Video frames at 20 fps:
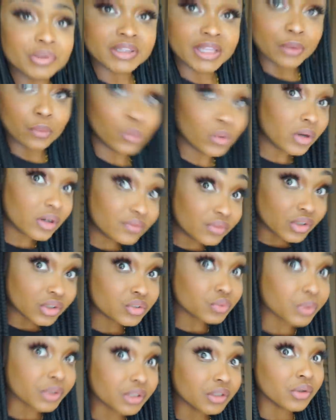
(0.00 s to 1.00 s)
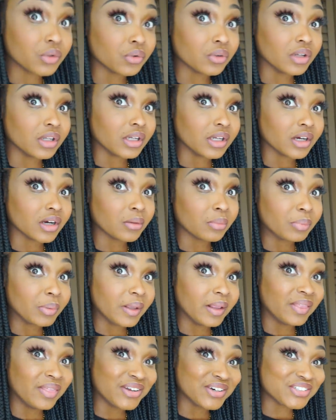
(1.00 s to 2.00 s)
But they would have looked really cool in here,
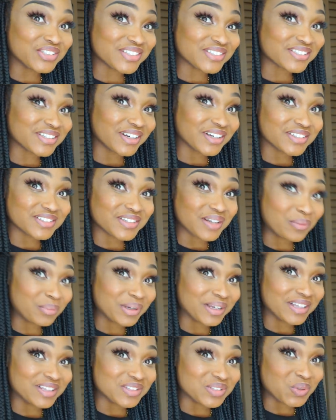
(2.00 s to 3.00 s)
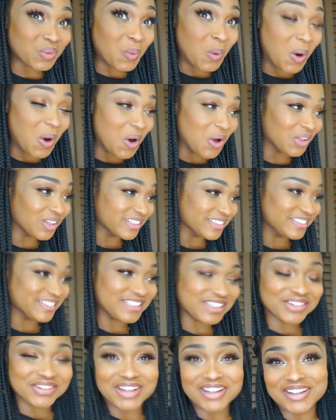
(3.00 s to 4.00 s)
but they're just gonna sit up against a wall
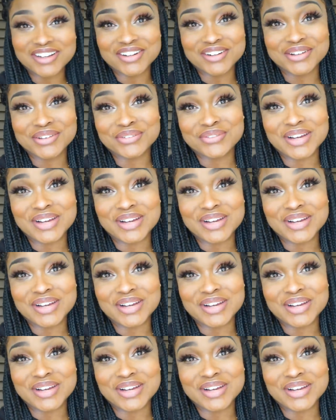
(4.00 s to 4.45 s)
until I get another